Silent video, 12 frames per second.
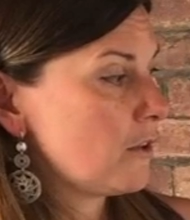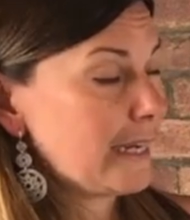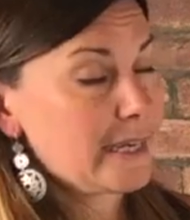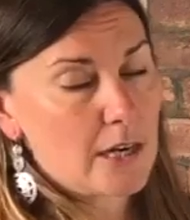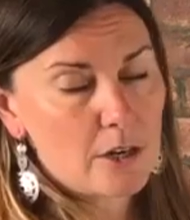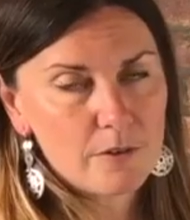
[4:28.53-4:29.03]

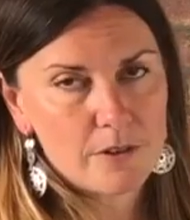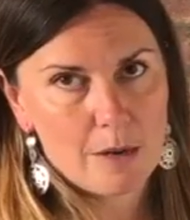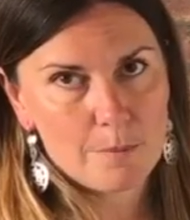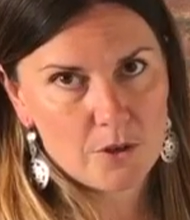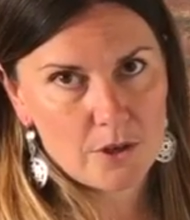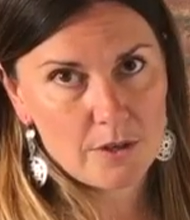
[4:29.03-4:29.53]

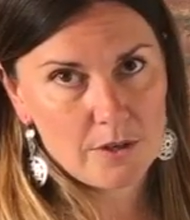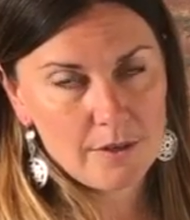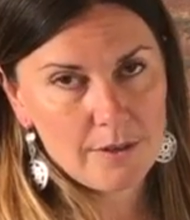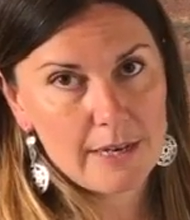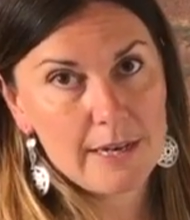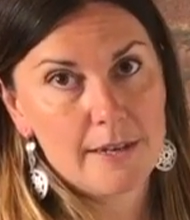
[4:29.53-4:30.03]
interoception
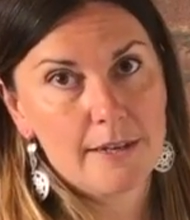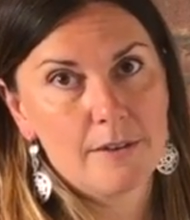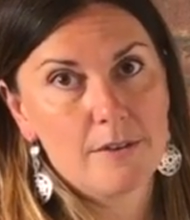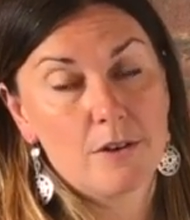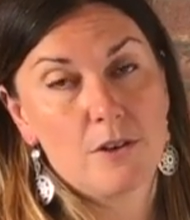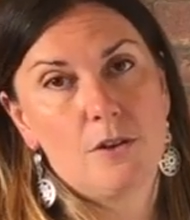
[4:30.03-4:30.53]

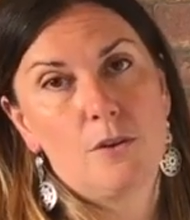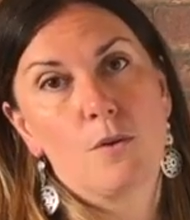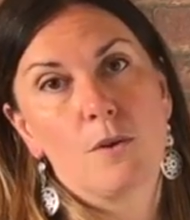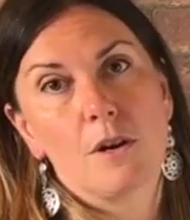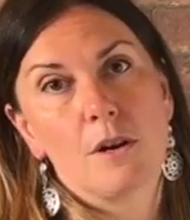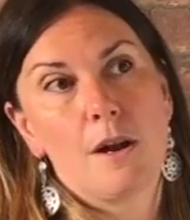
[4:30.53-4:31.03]
is
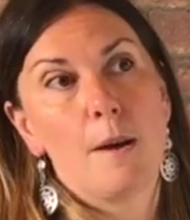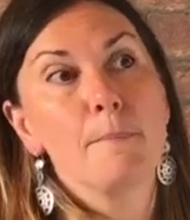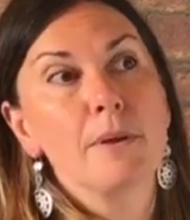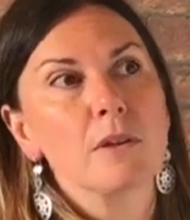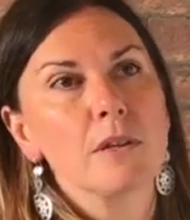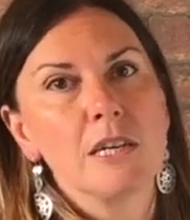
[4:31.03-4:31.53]
your
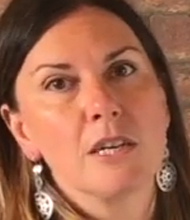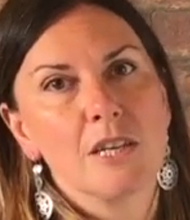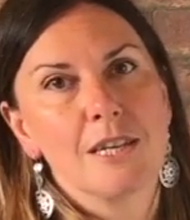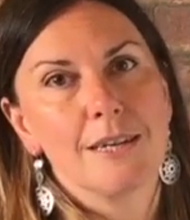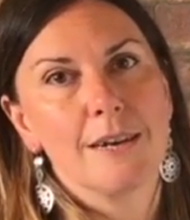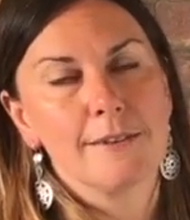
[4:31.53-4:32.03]
ability
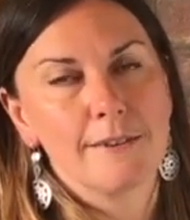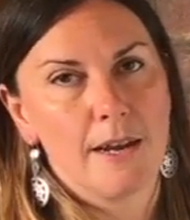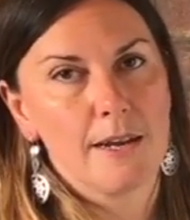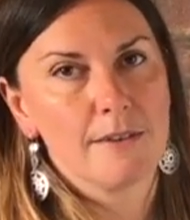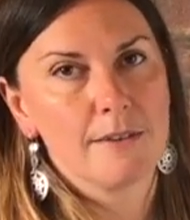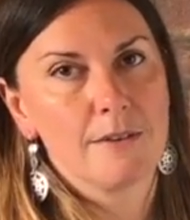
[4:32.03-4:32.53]
to
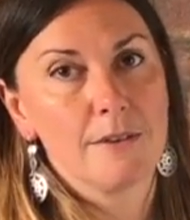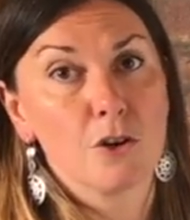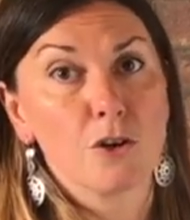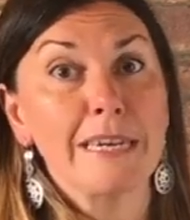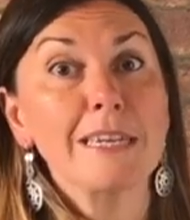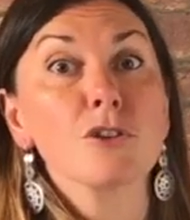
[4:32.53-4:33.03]
assess
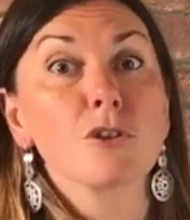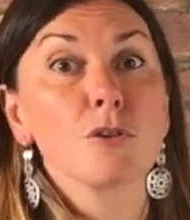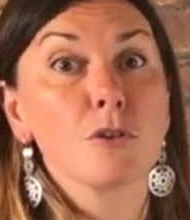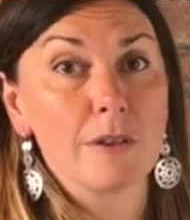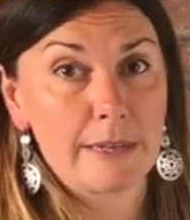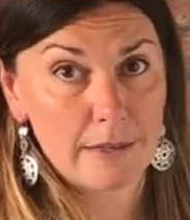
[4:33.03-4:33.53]
your
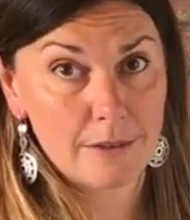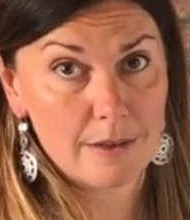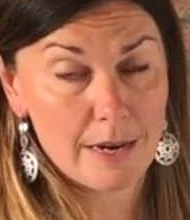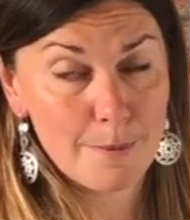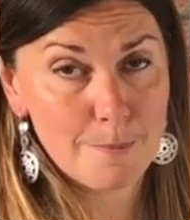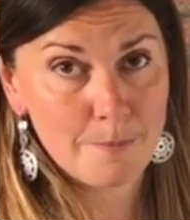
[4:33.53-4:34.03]
internal
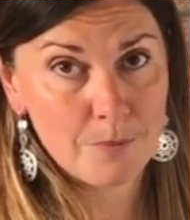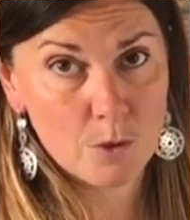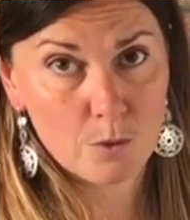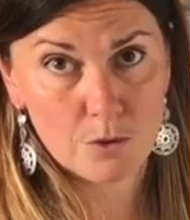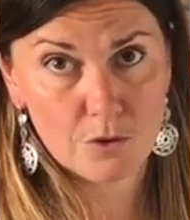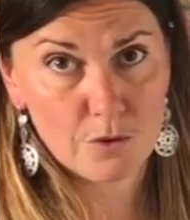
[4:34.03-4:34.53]
landscape
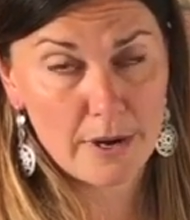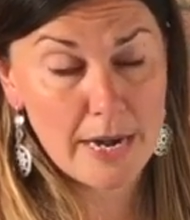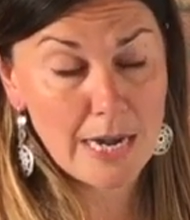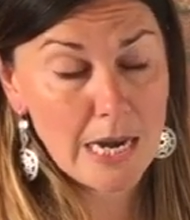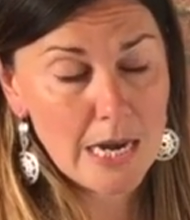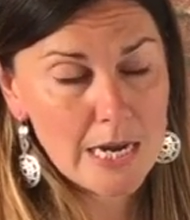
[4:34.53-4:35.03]
or
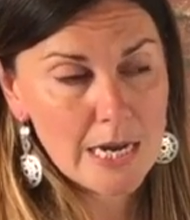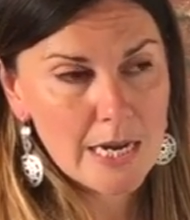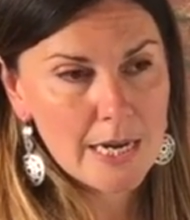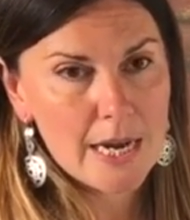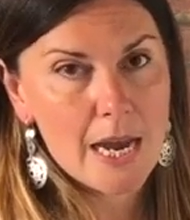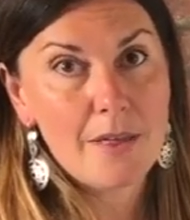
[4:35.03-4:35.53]
terrain
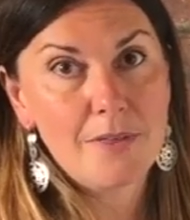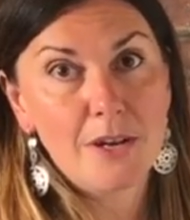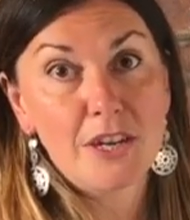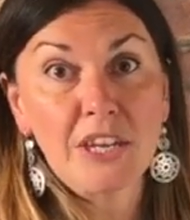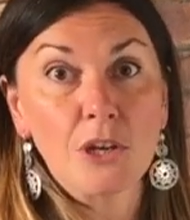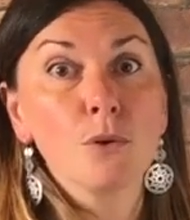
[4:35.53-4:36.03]
and
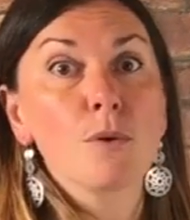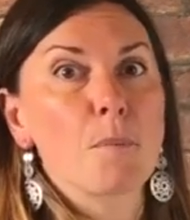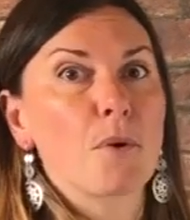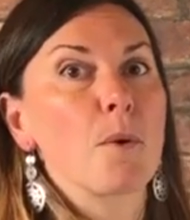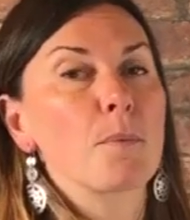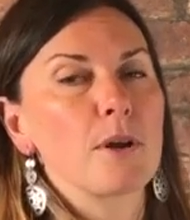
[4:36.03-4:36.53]
then cue
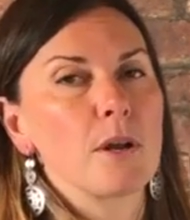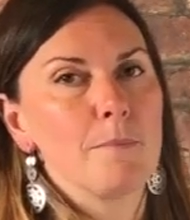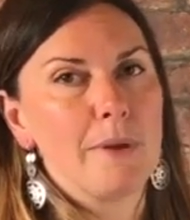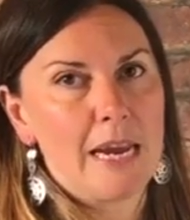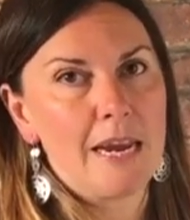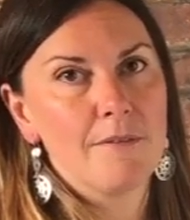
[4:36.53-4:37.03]
appropriate
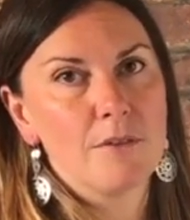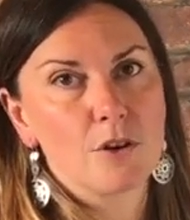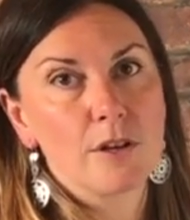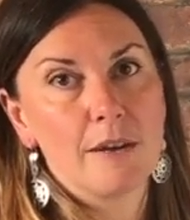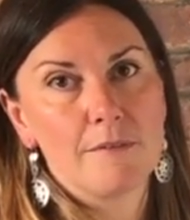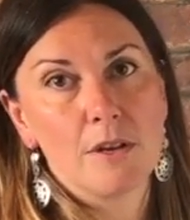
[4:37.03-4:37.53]
behavior
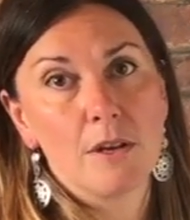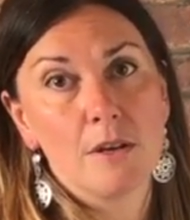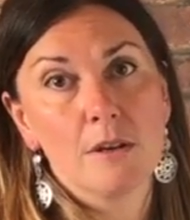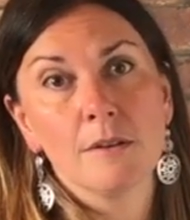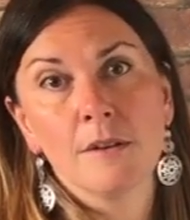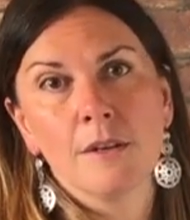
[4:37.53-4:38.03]

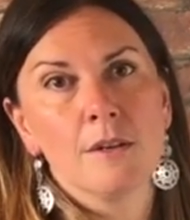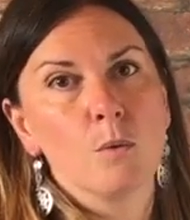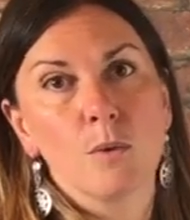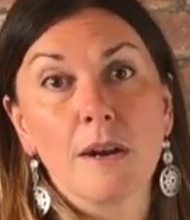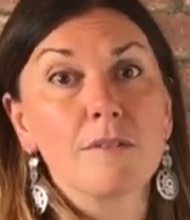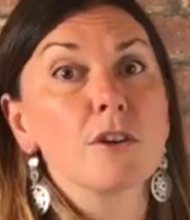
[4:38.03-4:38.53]
given
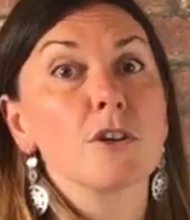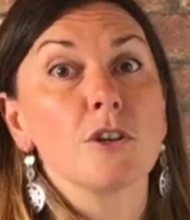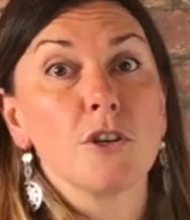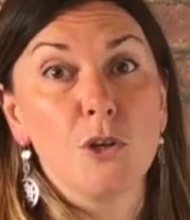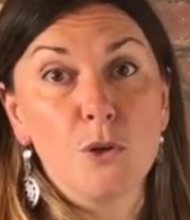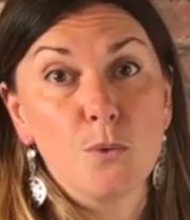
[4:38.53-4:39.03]
whatever
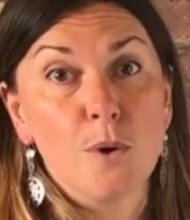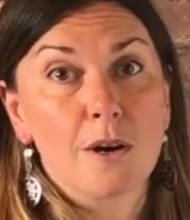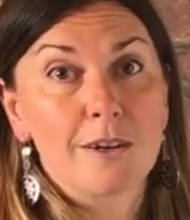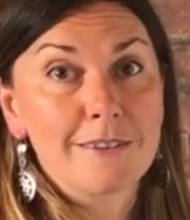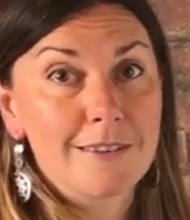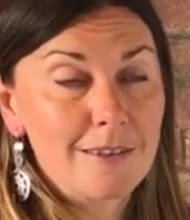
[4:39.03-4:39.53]
you
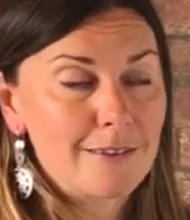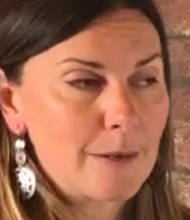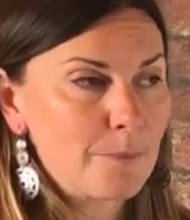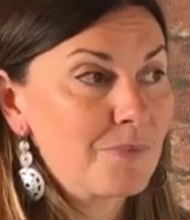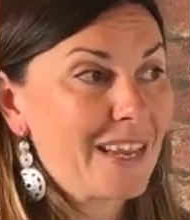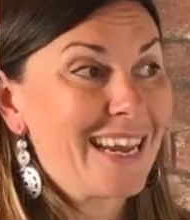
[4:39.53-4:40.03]
are
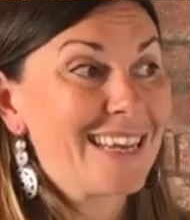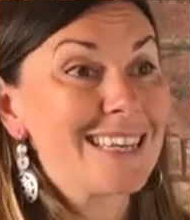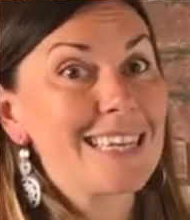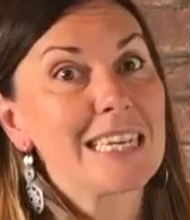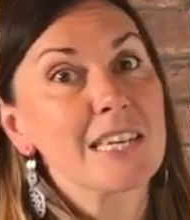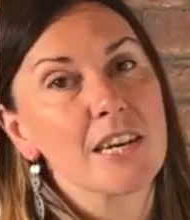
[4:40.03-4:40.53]
assessing.
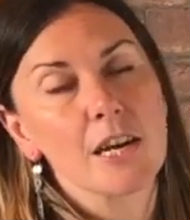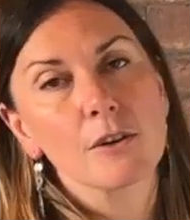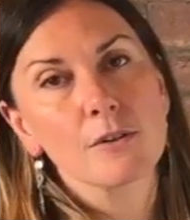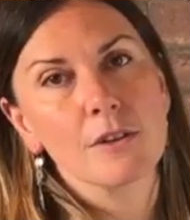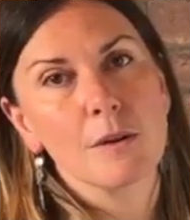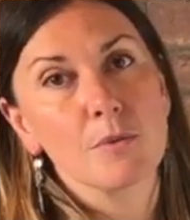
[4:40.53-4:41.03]
And
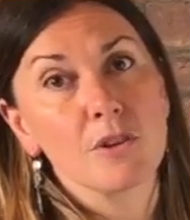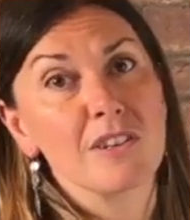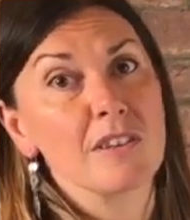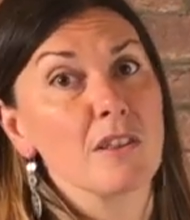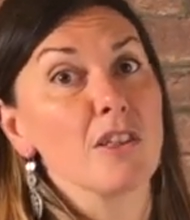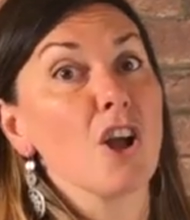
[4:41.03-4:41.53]
interoception
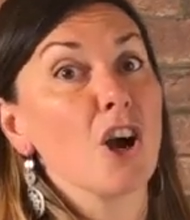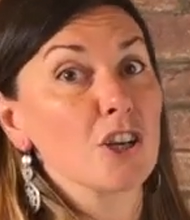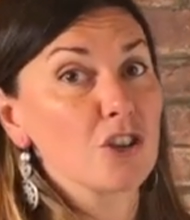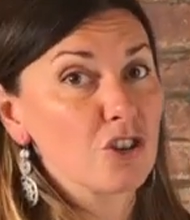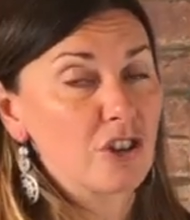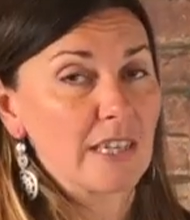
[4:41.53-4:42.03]
is
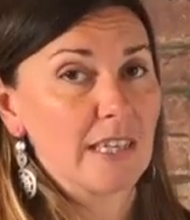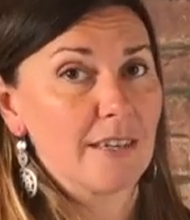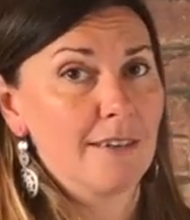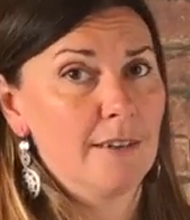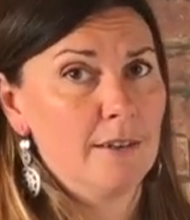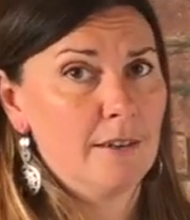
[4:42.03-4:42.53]

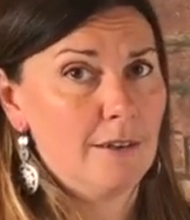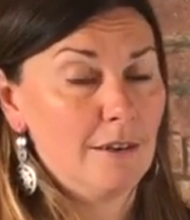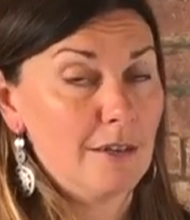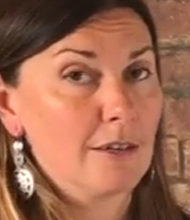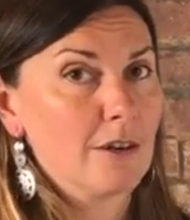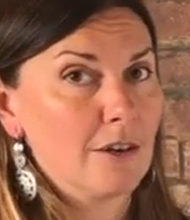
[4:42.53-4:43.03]
largely
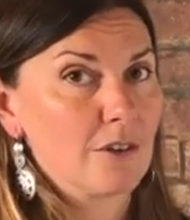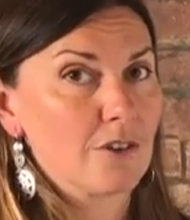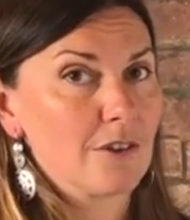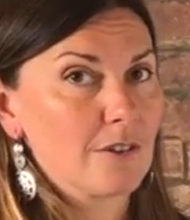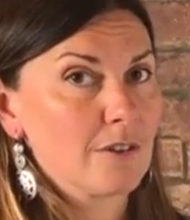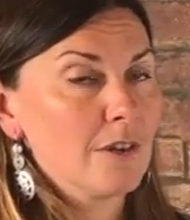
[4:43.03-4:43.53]

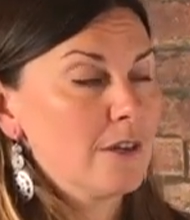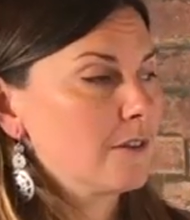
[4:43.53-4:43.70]
unconscious.